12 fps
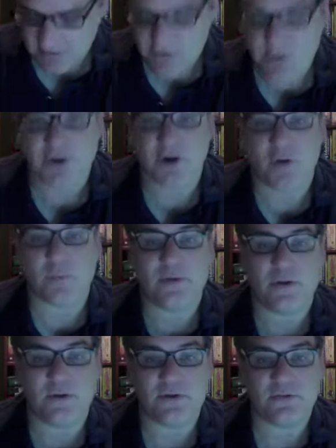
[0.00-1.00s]
can open
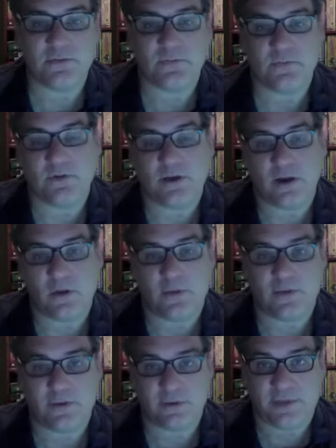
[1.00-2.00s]
those,
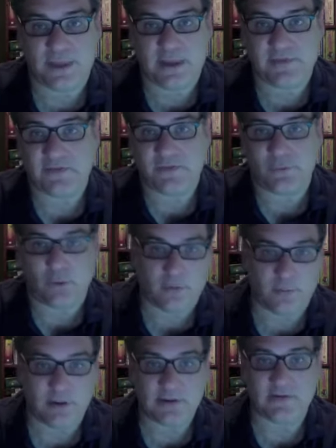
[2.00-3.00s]
with your thieves. If you roll a
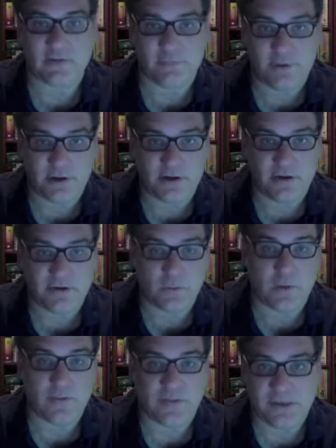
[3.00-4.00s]
bunch of them, you can use one thief